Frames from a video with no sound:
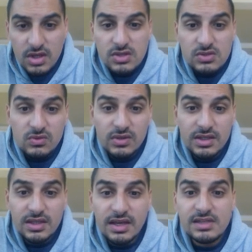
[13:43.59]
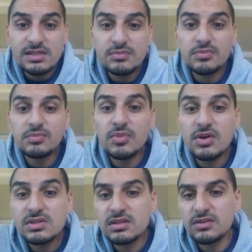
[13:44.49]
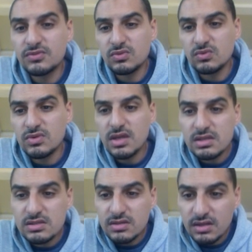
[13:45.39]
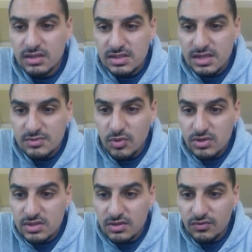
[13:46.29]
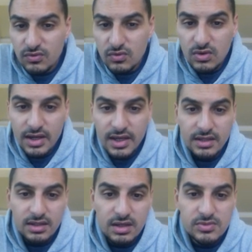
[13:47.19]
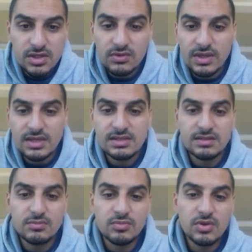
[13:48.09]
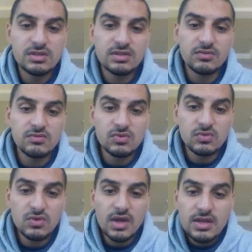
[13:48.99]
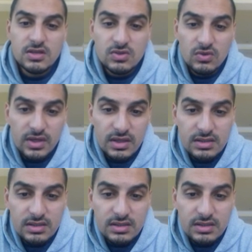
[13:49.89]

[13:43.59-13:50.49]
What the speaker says: So lead is positive 2. It starts as positive 4 and comes out as positive 2. So it